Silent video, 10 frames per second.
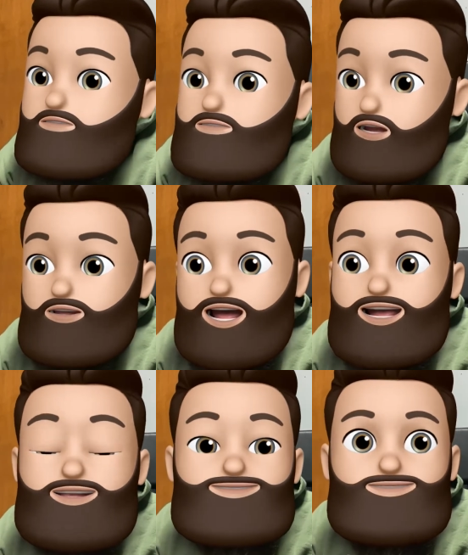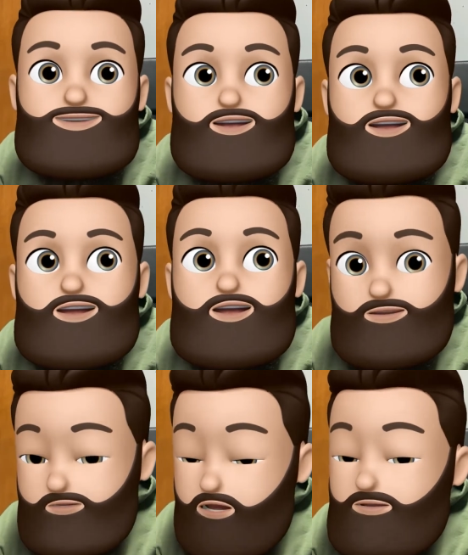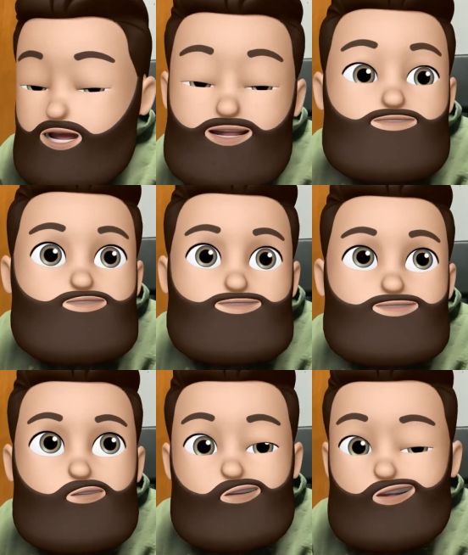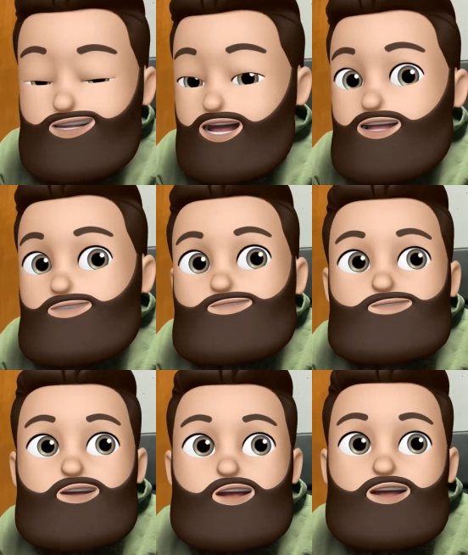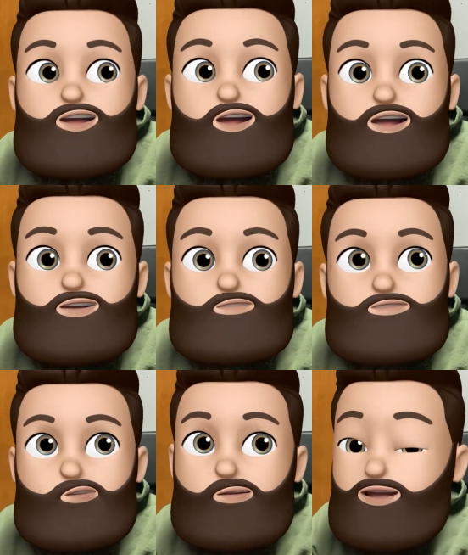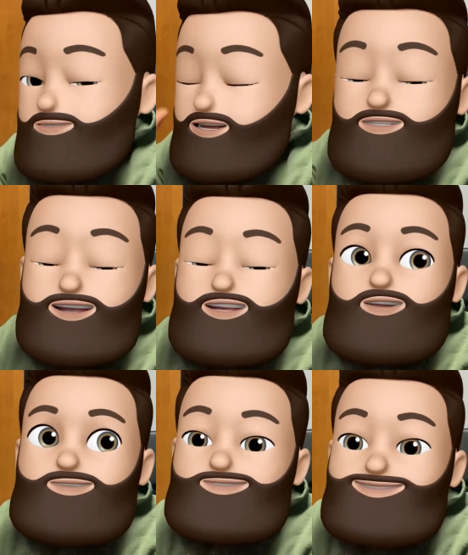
You got it. Well, Ryan, we'll see you later. And hope to come back and visit soon.